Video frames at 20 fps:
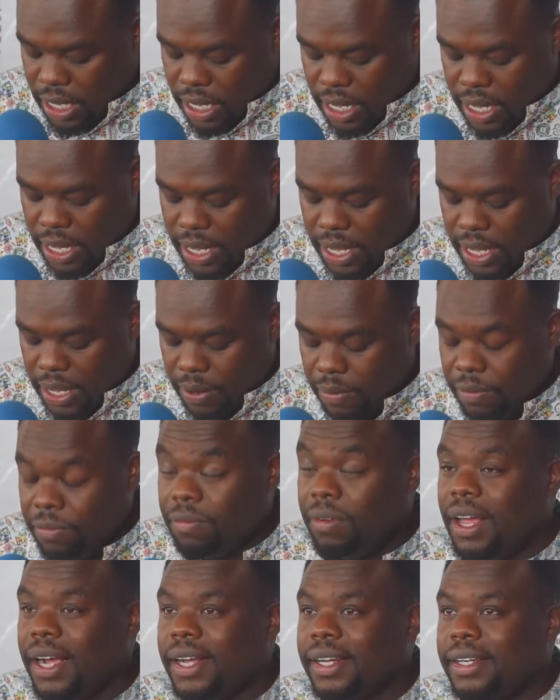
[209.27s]
uh, we
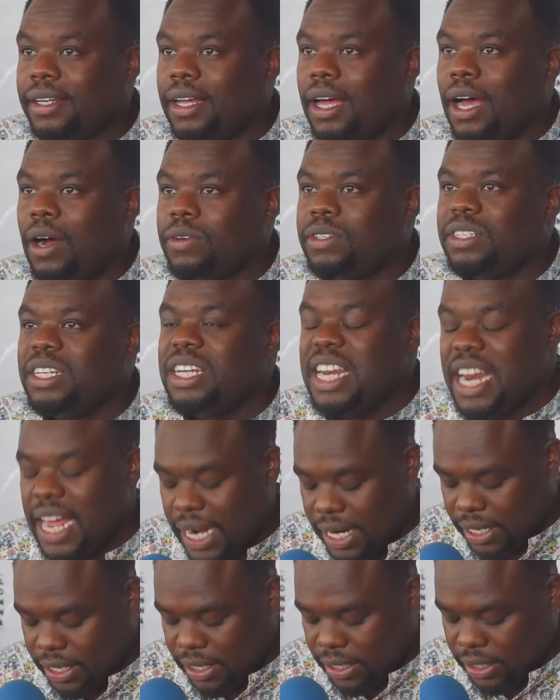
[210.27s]
flagged out
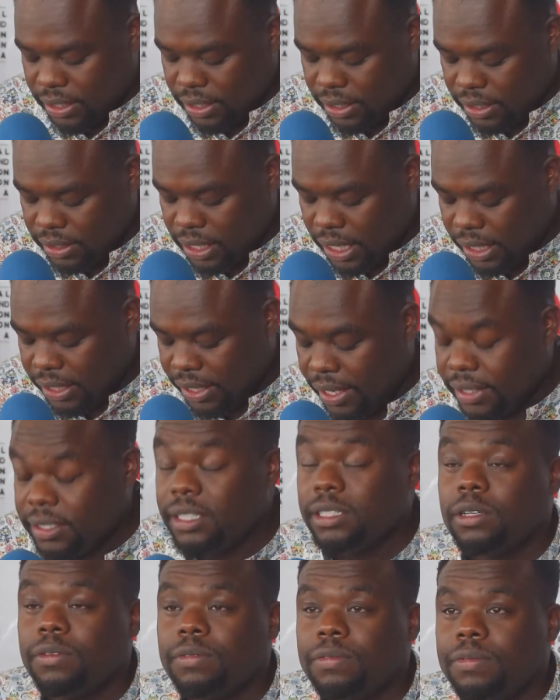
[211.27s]
nine, nine
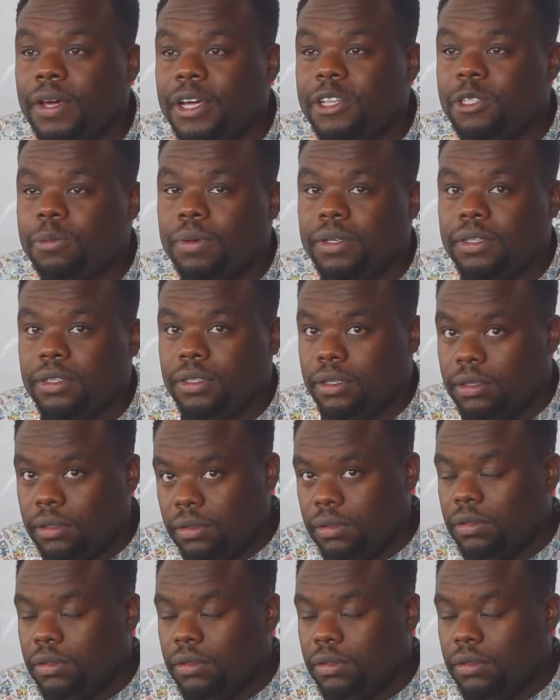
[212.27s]
cases of hate speech